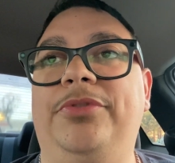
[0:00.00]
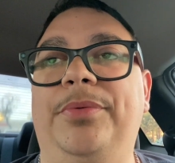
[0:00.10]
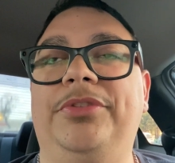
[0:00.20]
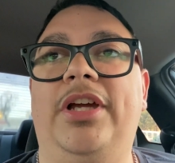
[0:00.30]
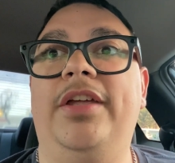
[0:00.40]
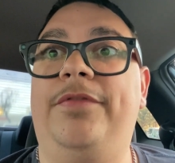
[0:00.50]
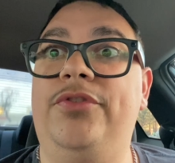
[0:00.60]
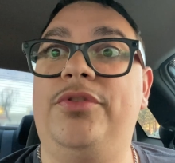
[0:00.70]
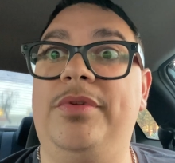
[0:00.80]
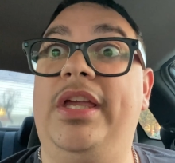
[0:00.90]
So I'm sorry,
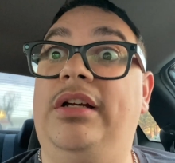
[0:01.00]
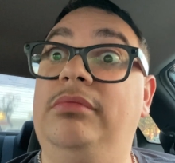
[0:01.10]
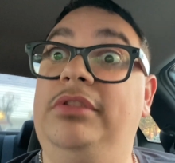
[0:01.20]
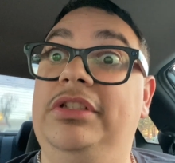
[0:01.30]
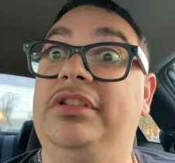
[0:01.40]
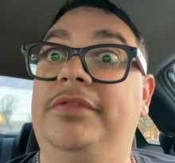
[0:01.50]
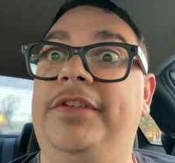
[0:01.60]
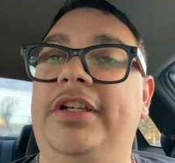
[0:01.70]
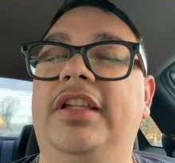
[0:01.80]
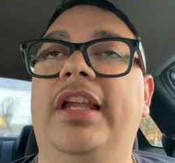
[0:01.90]
future Miguel.
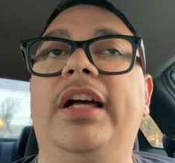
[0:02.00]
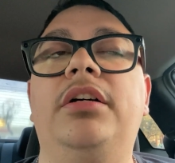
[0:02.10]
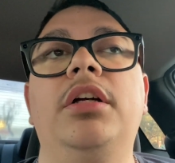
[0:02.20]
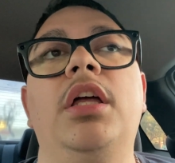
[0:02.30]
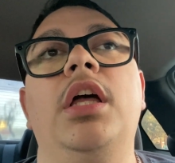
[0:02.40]
Figure that out.